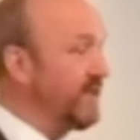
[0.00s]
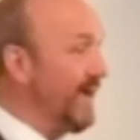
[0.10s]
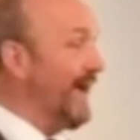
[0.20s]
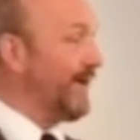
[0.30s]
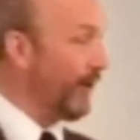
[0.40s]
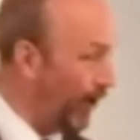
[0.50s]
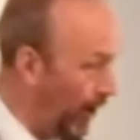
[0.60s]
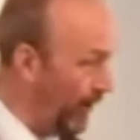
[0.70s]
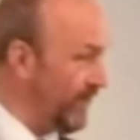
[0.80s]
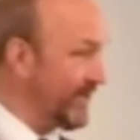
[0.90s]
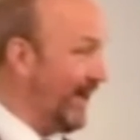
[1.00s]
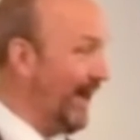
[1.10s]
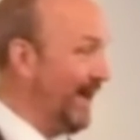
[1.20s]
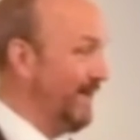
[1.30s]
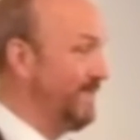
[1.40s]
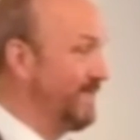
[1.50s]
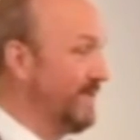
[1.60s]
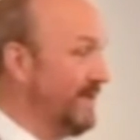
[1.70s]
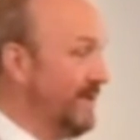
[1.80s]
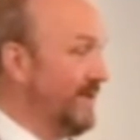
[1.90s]
around all the time
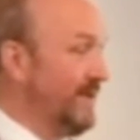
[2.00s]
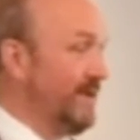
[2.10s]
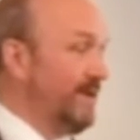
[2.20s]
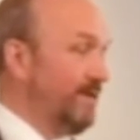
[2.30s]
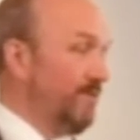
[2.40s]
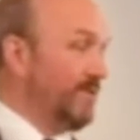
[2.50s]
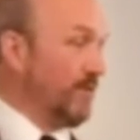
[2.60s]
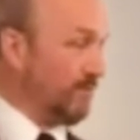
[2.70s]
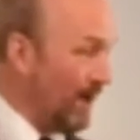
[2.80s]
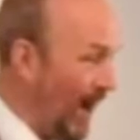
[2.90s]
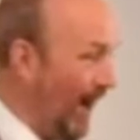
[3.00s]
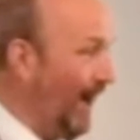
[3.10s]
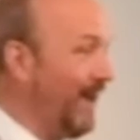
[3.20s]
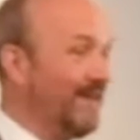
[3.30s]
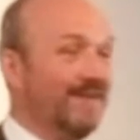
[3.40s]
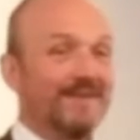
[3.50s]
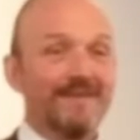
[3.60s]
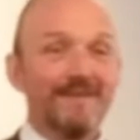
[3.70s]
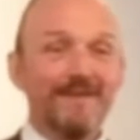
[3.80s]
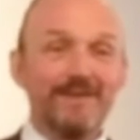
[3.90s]
with a rod
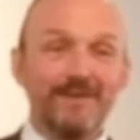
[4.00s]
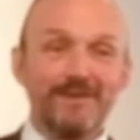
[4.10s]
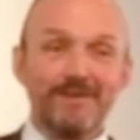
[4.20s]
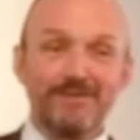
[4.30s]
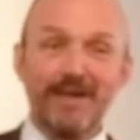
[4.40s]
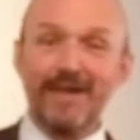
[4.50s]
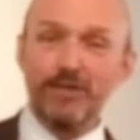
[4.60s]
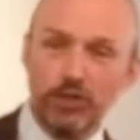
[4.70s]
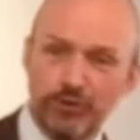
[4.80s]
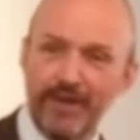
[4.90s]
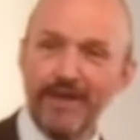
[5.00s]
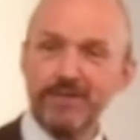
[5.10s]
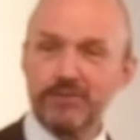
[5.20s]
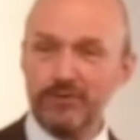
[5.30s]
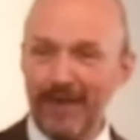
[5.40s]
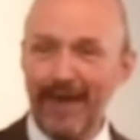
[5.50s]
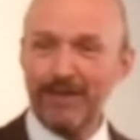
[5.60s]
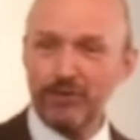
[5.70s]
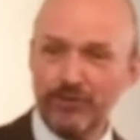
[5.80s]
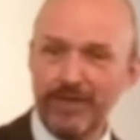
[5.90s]
saying, do this, do
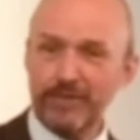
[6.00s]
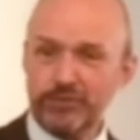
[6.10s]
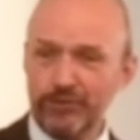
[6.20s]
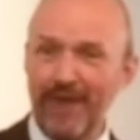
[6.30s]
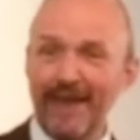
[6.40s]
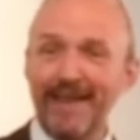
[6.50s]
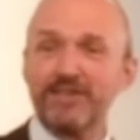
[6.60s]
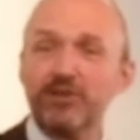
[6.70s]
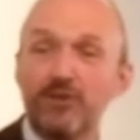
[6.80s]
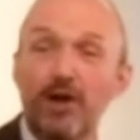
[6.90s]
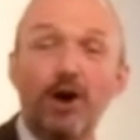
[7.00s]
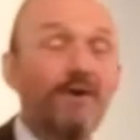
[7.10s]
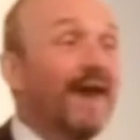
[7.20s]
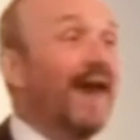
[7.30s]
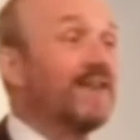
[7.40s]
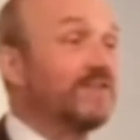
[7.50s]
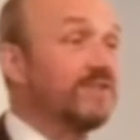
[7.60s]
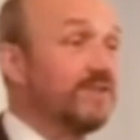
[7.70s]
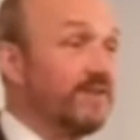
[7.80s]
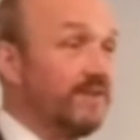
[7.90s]
that, do this, do that, and so long as
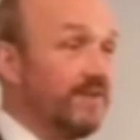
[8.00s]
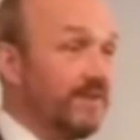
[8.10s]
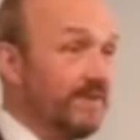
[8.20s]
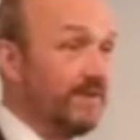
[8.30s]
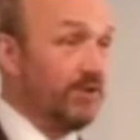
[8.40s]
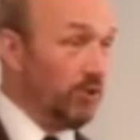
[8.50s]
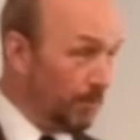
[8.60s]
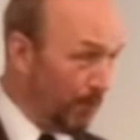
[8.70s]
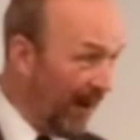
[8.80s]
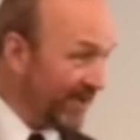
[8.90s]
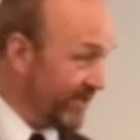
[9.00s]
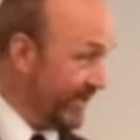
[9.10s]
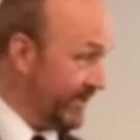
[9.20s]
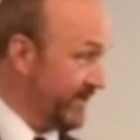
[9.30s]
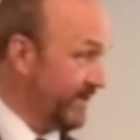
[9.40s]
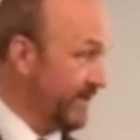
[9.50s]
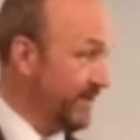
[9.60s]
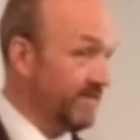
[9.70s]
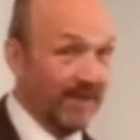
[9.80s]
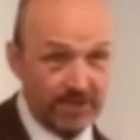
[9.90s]
you're present,
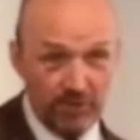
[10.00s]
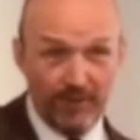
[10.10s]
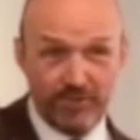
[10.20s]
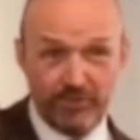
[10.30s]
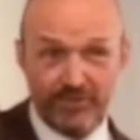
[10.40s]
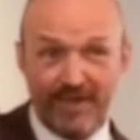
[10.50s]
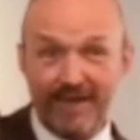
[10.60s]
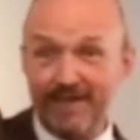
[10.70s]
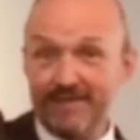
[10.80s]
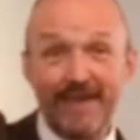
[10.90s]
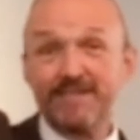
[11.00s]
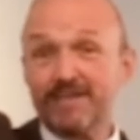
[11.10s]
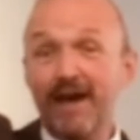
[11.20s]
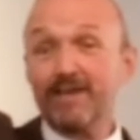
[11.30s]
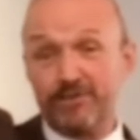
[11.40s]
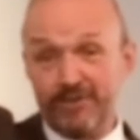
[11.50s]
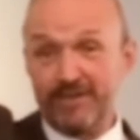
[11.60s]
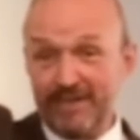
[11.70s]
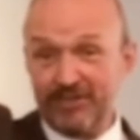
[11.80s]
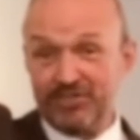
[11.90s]
they do what you say? That's not good
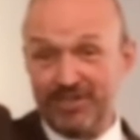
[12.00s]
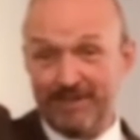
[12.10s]
leadership.